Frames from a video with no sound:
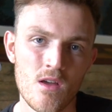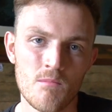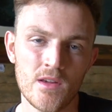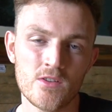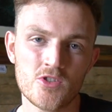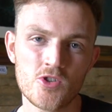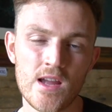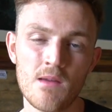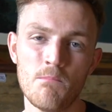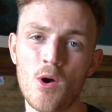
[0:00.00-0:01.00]
because
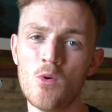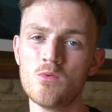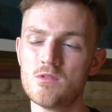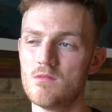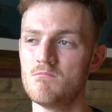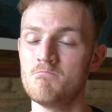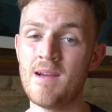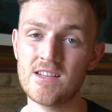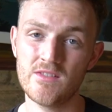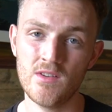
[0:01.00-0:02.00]
trekking poles
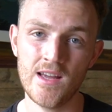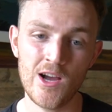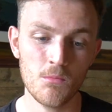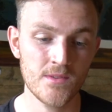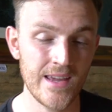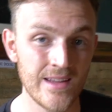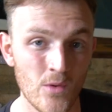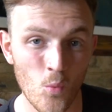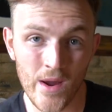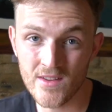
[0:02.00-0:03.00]
massively help taking the
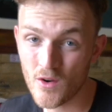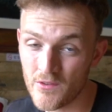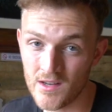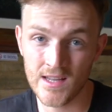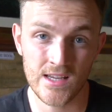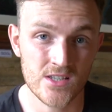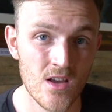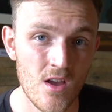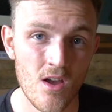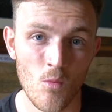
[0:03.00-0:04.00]
weight off your knees
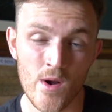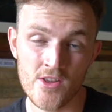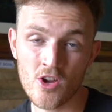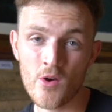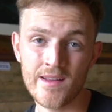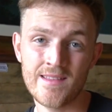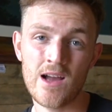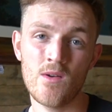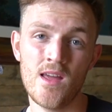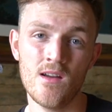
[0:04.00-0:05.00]
when you're going
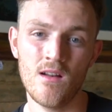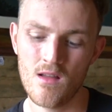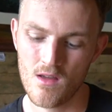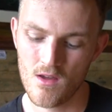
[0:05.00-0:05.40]
downhill,